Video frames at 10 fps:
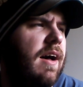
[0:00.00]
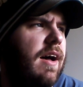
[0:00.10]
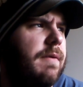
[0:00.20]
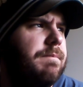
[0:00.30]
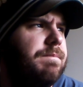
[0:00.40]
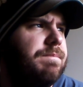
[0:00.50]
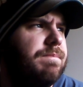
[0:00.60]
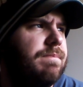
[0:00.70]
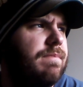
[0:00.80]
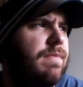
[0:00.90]
Uh,
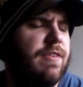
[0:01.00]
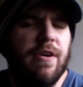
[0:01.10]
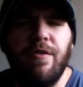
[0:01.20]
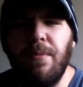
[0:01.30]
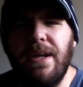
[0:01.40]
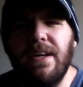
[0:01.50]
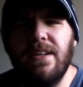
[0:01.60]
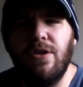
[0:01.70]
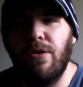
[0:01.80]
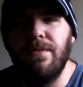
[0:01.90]
Vera
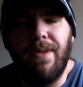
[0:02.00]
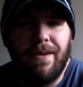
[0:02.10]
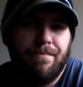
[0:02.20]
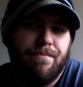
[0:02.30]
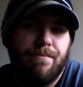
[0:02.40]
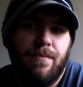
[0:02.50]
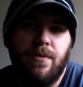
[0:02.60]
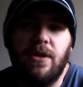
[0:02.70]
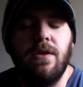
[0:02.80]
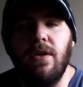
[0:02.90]
Farmiga, like
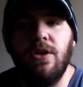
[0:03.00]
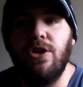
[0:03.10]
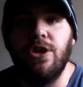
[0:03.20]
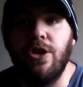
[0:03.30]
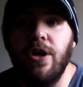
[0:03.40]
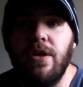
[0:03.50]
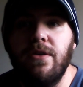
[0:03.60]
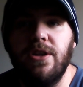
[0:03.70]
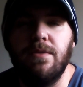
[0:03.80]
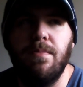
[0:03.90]
she's
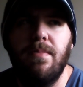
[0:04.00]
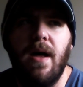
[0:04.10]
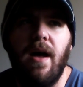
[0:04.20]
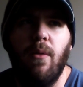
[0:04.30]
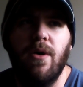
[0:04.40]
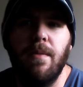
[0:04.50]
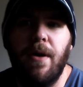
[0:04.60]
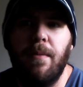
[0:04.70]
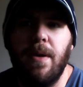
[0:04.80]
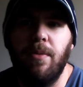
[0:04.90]
good. She's one of the
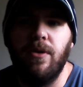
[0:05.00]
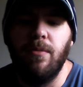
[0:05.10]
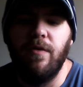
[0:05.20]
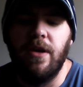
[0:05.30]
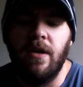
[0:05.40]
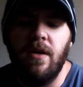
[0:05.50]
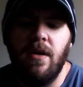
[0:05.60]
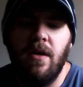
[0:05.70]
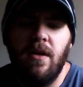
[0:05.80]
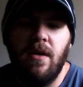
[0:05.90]
better people in the movie.
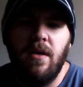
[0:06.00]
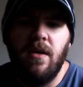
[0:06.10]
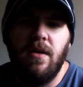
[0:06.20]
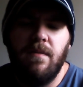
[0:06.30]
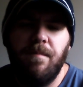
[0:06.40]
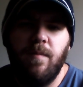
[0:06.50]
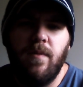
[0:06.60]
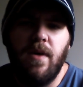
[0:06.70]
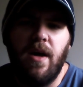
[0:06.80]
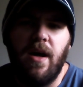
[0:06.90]

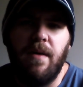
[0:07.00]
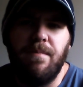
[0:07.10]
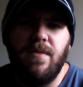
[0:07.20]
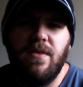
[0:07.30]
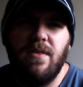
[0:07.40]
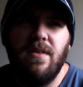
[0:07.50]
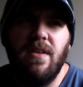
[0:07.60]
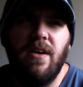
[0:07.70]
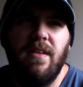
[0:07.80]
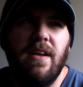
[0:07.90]
Uh,
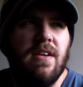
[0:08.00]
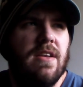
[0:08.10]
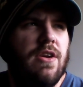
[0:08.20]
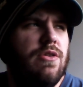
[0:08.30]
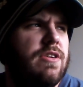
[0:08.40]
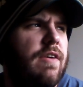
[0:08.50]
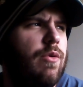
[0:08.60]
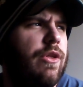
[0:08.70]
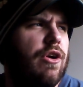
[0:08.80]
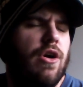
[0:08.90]
they do
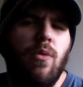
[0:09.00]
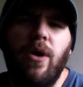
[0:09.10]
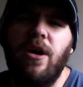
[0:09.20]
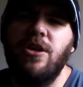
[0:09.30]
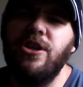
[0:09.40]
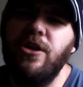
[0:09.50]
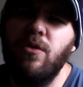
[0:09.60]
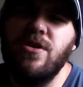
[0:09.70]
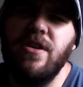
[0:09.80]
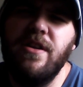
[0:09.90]
stuff with her where she
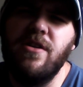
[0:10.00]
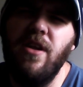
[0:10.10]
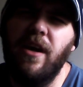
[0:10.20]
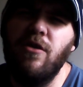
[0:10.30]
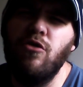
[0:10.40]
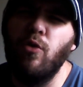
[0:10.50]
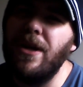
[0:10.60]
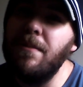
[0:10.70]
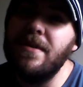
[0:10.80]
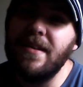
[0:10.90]
goes into this like
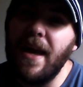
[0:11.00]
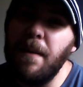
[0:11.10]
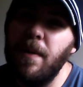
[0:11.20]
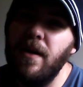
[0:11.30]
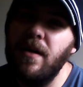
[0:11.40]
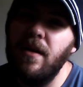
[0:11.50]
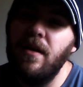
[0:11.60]
dreamscape